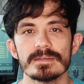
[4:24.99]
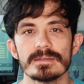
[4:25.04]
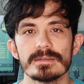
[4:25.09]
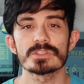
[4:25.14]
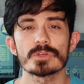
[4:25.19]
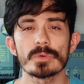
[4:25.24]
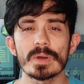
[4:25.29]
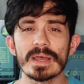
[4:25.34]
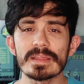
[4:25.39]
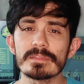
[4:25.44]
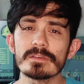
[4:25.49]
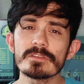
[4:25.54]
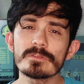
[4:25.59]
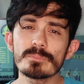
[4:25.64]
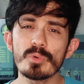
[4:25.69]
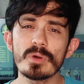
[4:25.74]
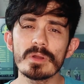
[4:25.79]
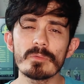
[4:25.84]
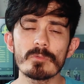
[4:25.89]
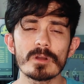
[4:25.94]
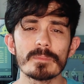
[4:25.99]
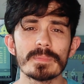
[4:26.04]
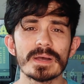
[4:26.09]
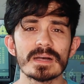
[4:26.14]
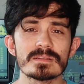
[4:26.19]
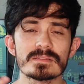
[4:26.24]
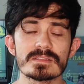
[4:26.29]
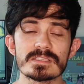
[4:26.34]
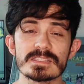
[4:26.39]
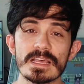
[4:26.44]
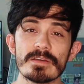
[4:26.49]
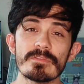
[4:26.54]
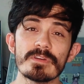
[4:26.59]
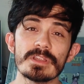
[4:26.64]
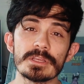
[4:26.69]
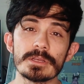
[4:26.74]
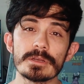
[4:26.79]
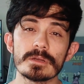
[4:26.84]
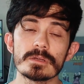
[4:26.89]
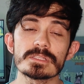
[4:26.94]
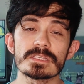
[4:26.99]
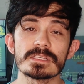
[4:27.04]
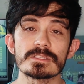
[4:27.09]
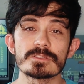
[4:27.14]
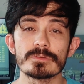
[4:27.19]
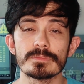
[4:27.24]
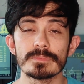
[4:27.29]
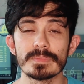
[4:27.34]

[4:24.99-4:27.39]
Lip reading: So at this point, we're about 7 years into